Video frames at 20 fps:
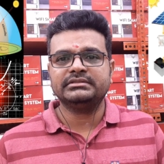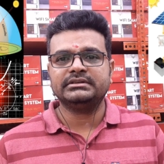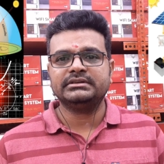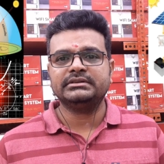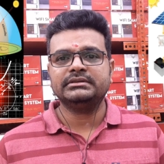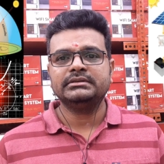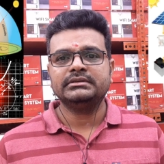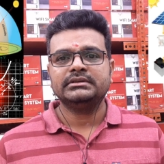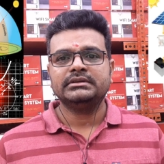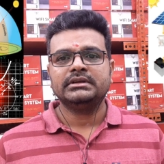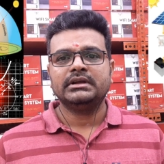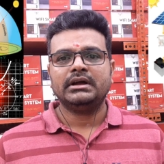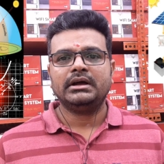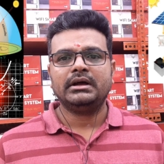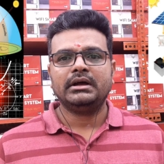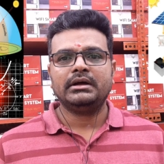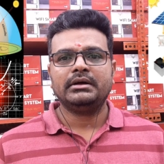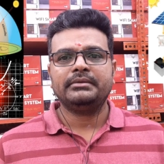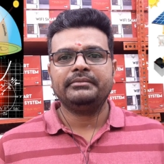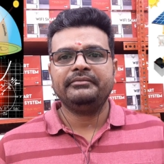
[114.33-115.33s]
So
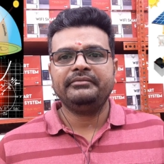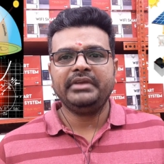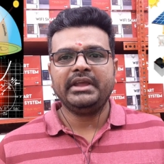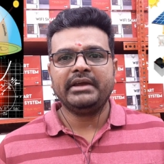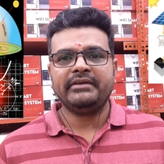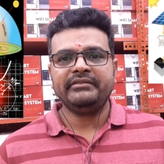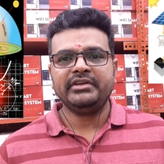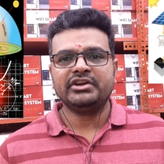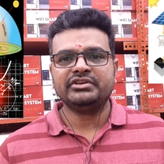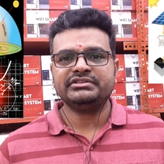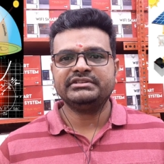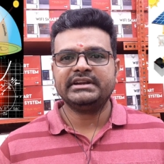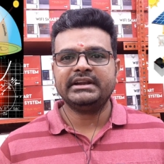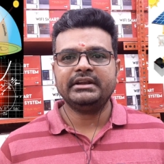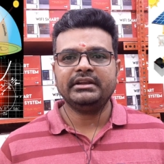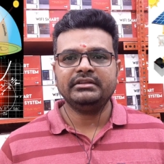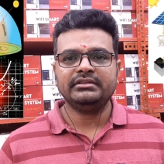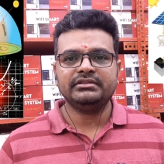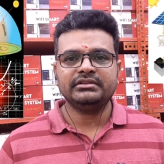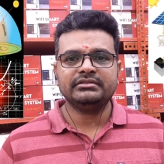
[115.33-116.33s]
we are
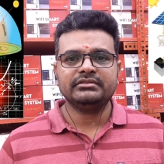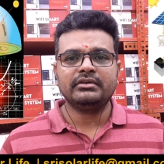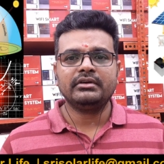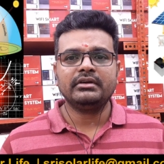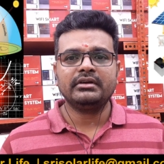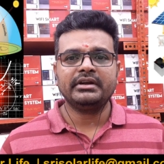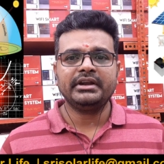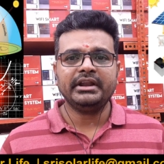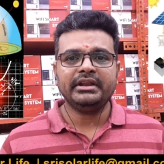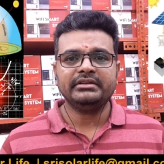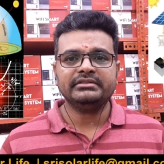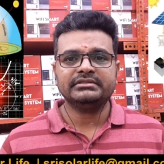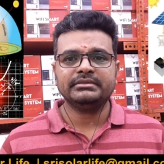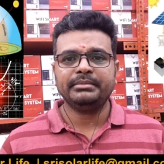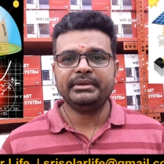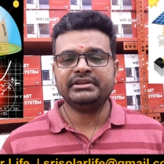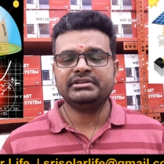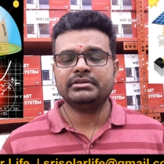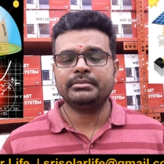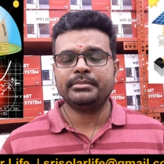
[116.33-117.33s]
sharing these all readings
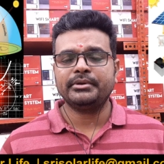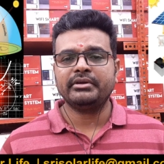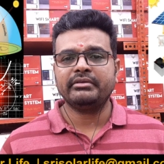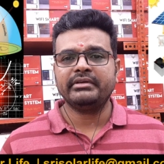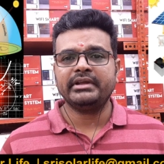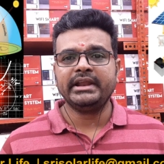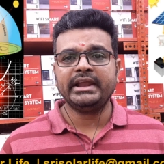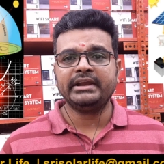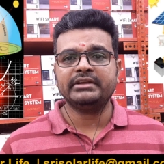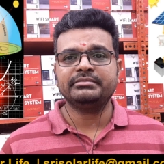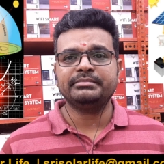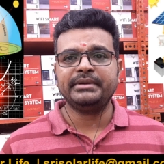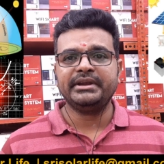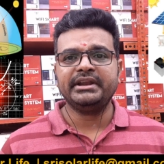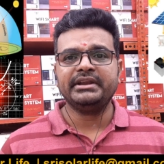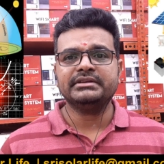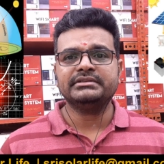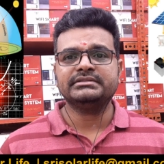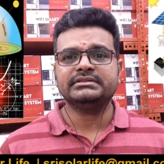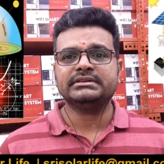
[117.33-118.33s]
based upon our
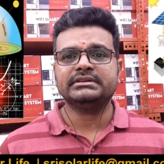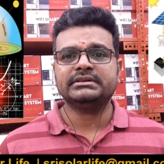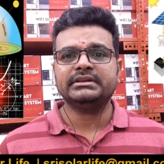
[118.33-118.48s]
experience.